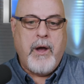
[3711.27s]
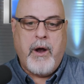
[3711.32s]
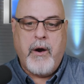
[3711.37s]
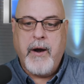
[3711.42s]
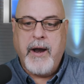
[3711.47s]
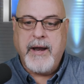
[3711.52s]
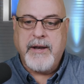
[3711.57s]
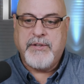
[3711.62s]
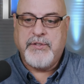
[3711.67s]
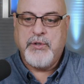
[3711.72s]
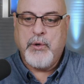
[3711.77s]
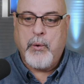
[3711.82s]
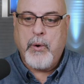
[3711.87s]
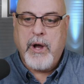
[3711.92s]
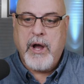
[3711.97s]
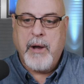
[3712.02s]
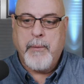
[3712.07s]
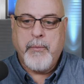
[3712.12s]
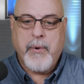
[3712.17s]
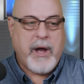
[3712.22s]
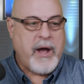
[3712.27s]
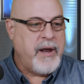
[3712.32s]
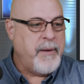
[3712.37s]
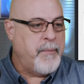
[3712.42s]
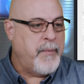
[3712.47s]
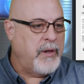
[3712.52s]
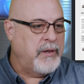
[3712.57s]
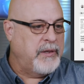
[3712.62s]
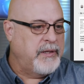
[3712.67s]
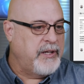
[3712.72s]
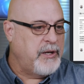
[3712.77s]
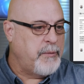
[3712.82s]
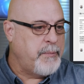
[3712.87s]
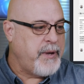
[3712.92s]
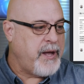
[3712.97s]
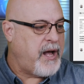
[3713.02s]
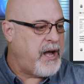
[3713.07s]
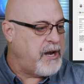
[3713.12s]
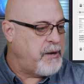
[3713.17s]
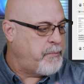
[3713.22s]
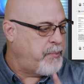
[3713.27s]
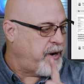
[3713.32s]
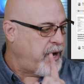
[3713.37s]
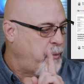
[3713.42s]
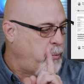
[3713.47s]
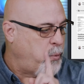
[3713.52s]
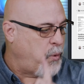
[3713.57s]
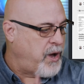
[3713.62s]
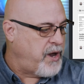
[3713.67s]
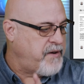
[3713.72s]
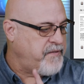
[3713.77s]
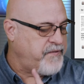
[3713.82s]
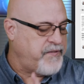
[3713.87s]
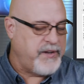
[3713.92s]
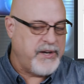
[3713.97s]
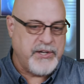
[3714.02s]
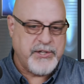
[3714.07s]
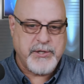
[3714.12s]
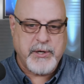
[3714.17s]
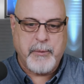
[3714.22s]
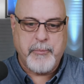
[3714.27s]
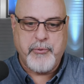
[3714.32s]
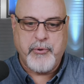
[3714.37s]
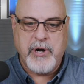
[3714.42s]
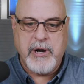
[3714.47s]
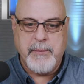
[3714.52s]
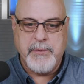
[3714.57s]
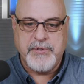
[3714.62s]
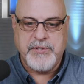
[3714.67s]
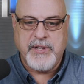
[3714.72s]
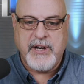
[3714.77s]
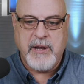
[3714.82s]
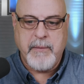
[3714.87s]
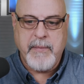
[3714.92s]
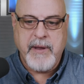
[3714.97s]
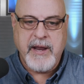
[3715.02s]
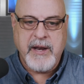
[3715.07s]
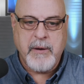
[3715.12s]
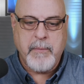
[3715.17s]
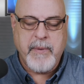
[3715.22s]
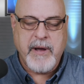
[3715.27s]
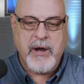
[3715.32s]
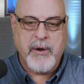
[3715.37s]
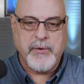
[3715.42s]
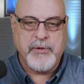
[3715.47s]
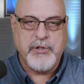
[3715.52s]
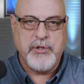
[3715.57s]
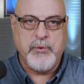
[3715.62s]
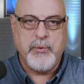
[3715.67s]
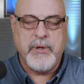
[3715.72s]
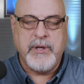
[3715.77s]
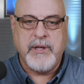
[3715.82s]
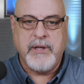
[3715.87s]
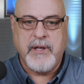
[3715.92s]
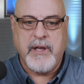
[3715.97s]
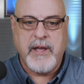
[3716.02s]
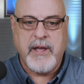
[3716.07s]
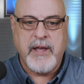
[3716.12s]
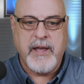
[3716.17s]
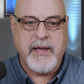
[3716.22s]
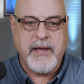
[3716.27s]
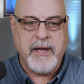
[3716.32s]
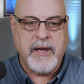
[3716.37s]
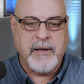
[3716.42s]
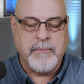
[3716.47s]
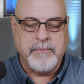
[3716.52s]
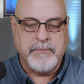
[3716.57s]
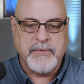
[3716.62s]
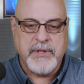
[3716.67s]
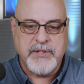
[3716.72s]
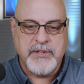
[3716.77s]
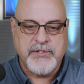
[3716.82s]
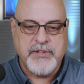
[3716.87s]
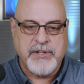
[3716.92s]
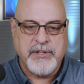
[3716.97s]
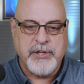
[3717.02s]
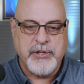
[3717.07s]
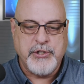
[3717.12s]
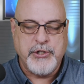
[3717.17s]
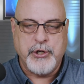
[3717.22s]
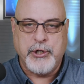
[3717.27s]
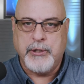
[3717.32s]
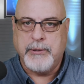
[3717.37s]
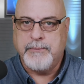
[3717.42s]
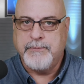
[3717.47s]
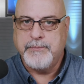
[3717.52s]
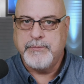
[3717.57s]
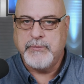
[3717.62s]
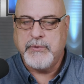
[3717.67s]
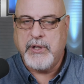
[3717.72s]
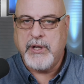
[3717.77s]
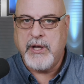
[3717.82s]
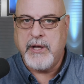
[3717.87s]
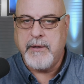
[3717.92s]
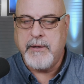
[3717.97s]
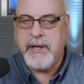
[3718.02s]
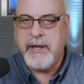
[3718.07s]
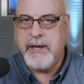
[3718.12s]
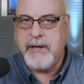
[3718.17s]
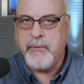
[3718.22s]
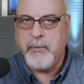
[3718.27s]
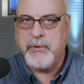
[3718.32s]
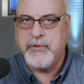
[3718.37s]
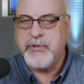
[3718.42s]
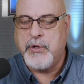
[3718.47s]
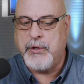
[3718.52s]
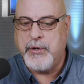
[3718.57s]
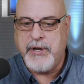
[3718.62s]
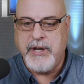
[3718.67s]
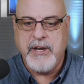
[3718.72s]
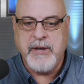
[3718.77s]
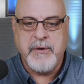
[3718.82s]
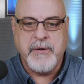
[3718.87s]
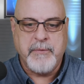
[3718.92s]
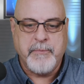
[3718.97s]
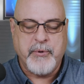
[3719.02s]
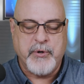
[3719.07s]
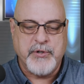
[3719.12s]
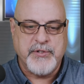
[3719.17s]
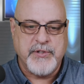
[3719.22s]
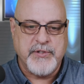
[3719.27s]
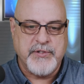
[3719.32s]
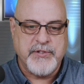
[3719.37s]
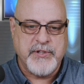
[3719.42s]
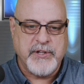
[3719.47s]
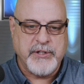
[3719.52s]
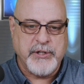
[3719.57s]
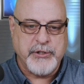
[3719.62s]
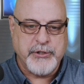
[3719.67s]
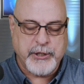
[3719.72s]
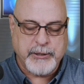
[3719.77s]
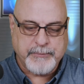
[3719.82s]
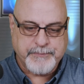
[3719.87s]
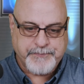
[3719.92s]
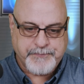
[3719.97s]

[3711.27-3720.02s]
All right. So I'm a little behind, but I want to finish a promise that I made about doing a signature, what's called an in-person signature.